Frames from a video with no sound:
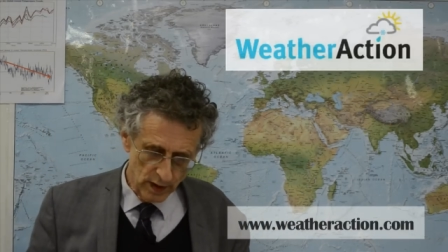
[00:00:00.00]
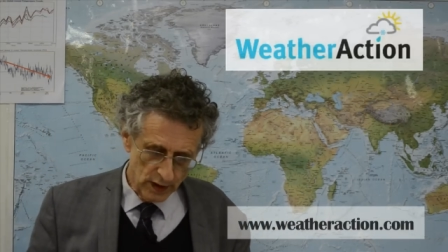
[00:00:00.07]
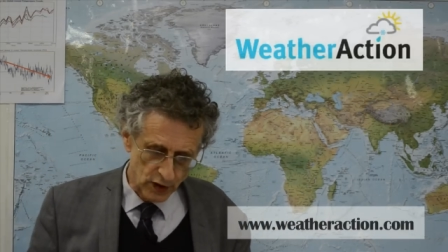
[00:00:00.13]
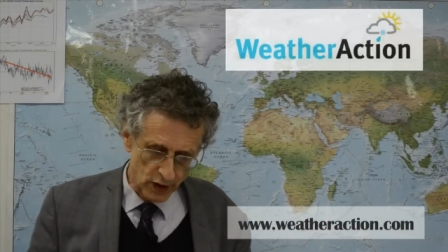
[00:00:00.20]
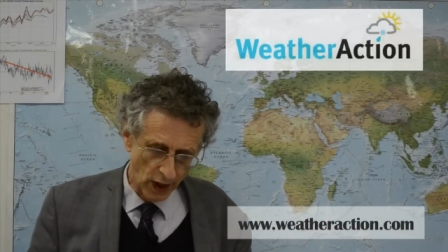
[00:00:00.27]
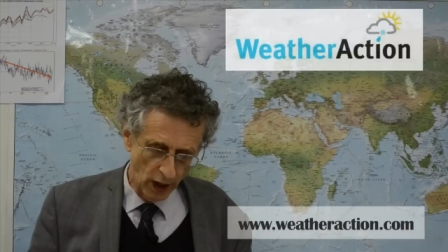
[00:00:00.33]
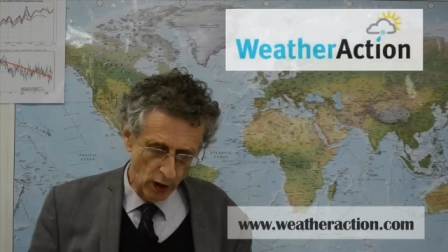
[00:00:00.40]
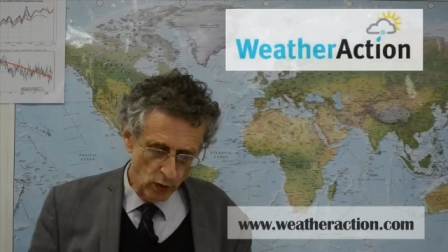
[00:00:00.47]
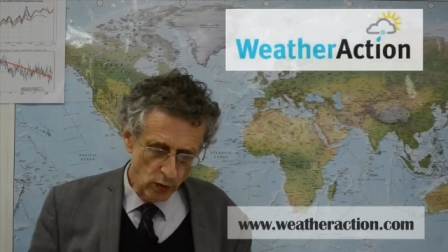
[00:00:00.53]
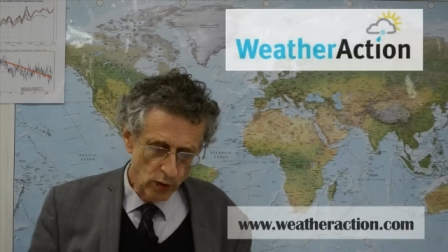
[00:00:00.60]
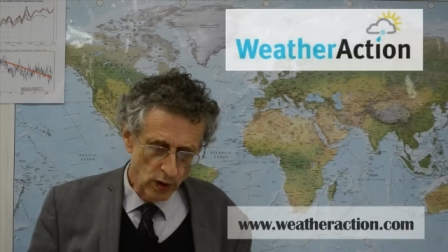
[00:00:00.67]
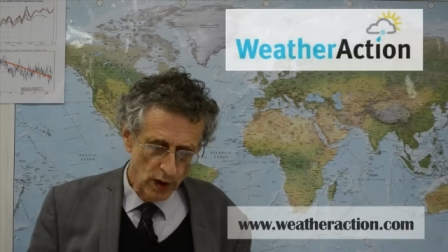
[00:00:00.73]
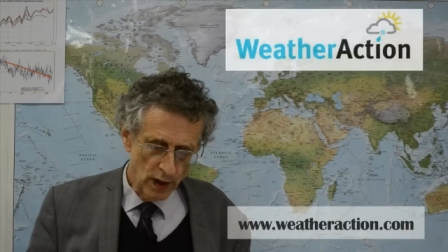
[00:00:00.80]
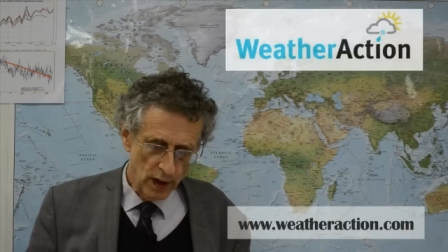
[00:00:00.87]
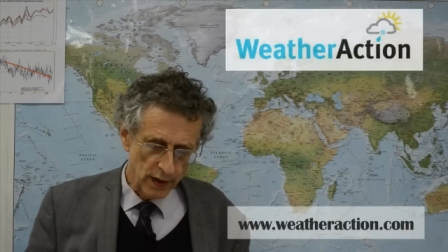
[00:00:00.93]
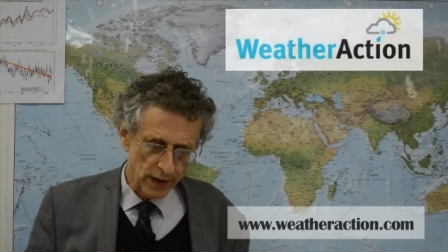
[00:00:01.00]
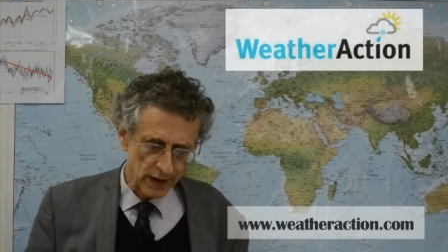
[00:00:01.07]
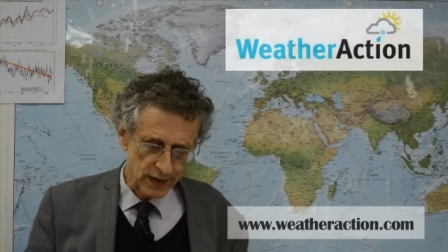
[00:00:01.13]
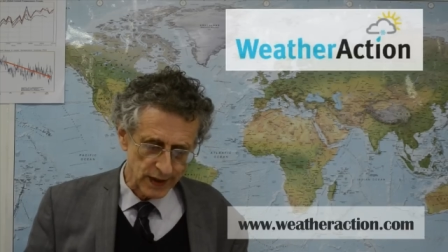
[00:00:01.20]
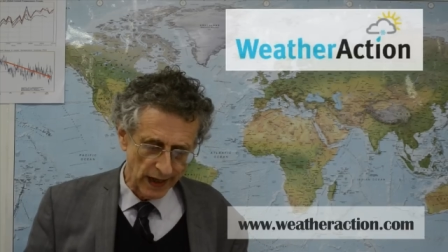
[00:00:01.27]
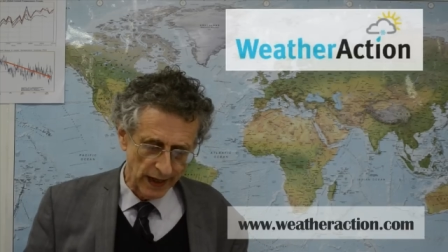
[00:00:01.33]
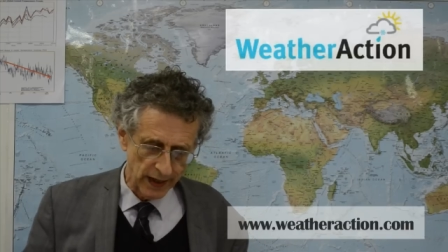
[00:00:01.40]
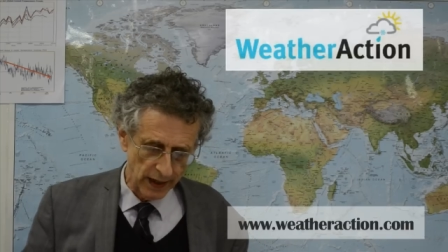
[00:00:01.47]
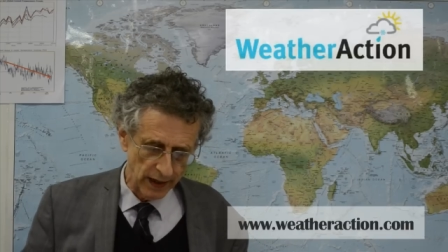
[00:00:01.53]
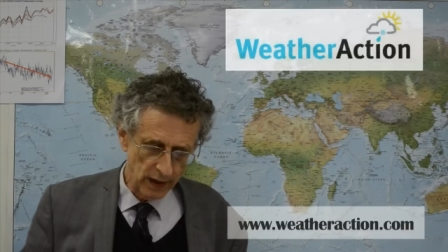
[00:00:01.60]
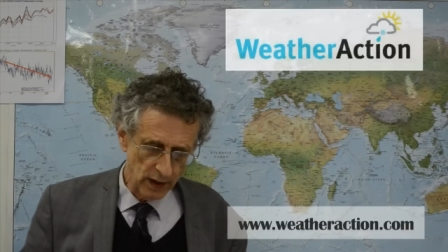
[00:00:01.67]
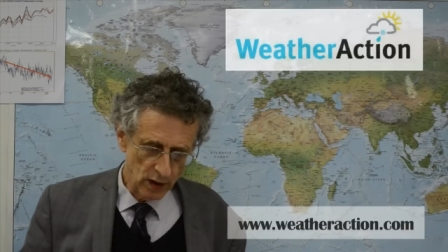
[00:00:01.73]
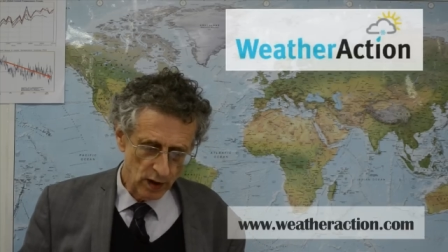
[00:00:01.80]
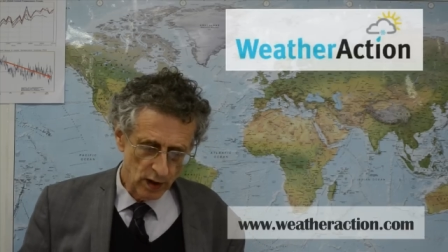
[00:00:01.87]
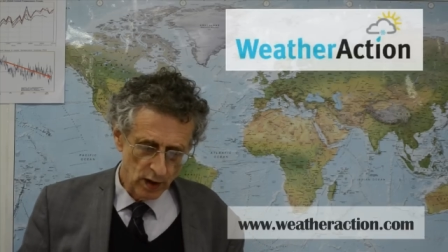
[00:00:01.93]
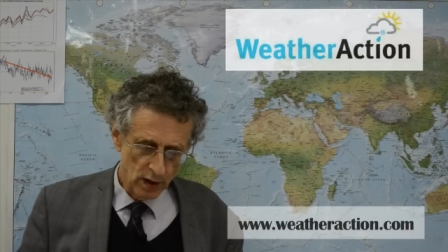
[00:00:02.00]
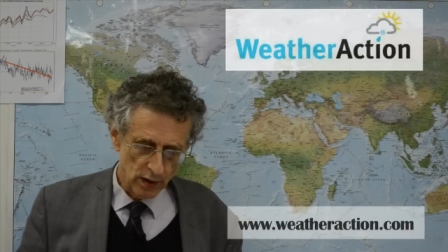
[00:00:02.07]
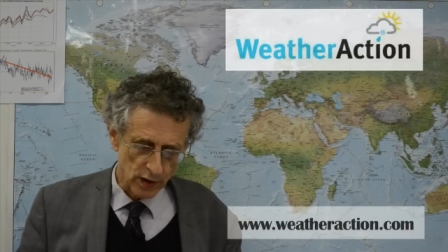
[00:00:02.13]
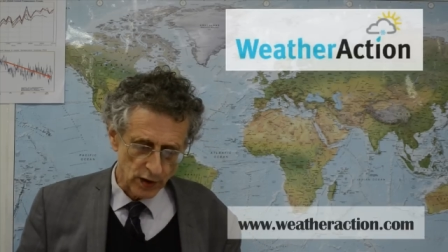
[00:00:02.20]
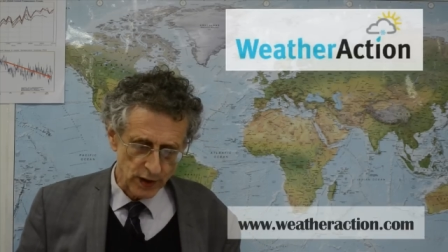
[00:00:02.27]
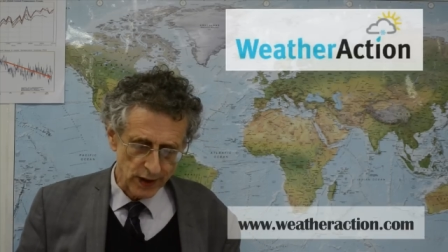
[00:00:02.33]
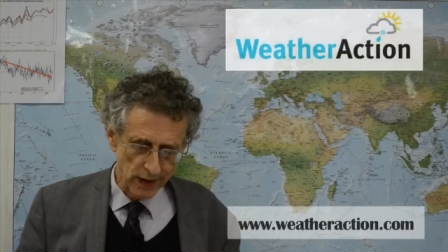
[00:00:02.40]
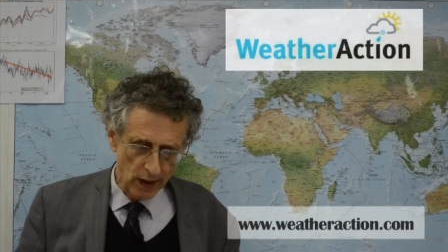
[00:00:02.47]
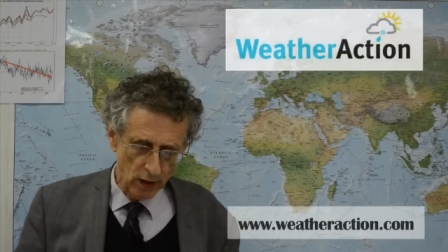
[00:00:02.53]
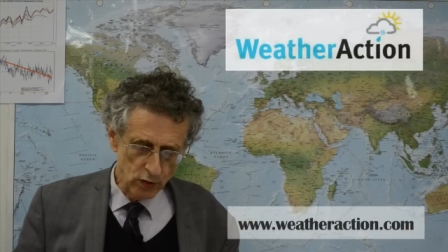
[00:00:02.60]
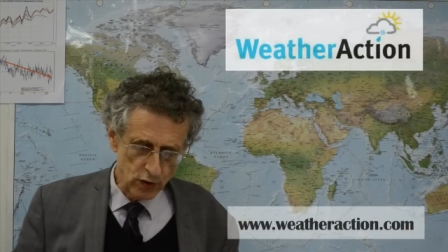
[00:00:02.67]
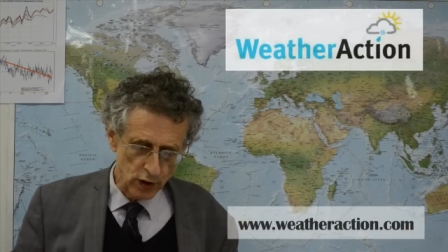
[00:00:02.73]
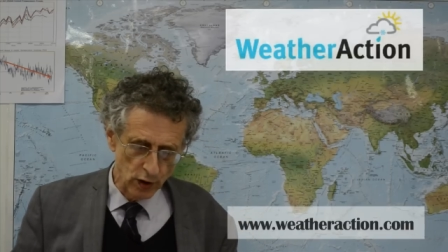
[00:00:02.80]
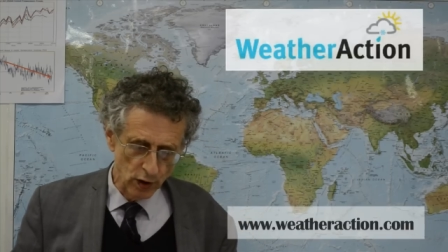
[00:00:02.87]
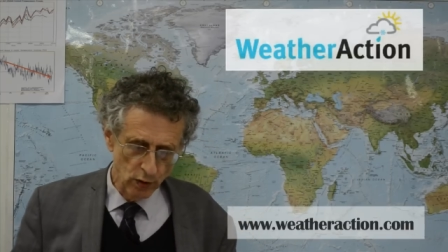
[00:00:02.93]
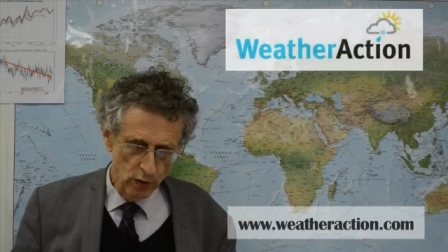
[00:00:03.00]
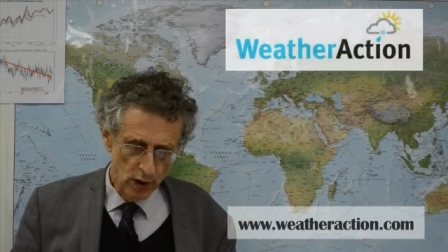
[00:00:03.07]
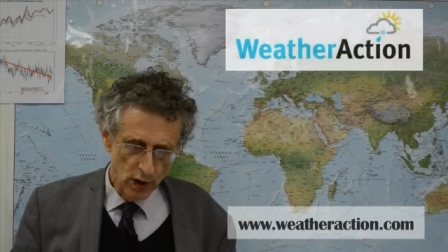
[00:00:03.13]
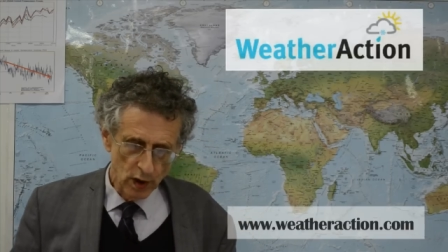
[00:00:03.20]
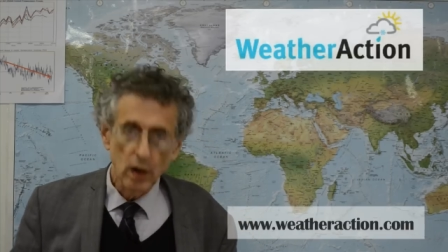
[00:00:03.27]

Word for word: So they're saying the C O two